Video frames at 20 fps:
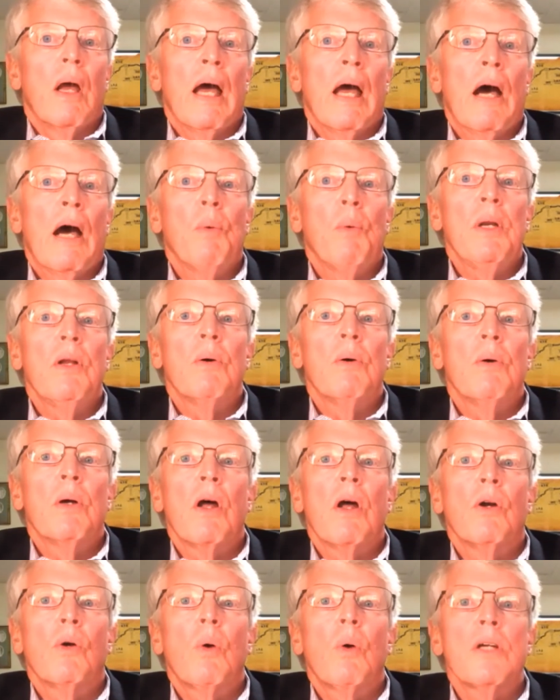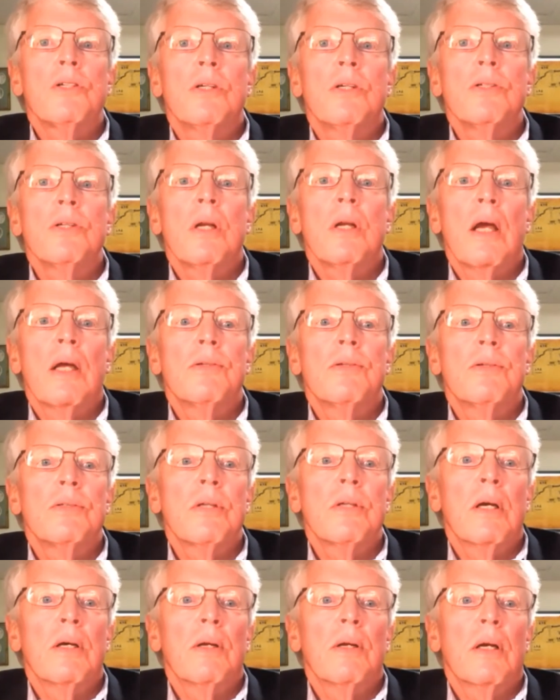How we doing on questions and
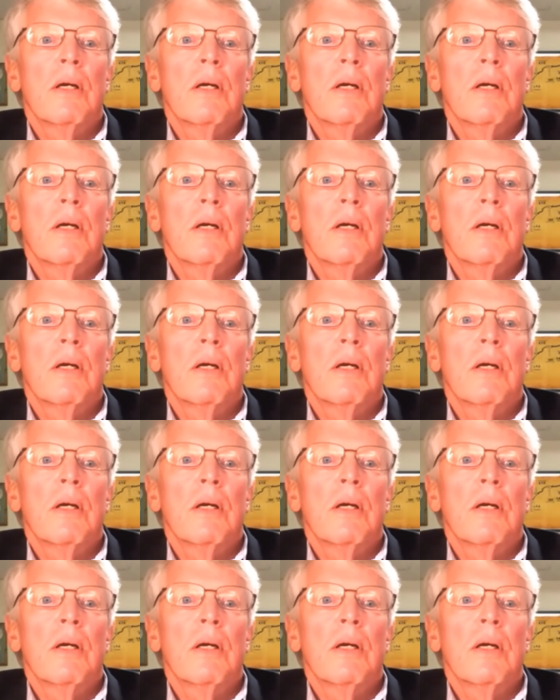answers now,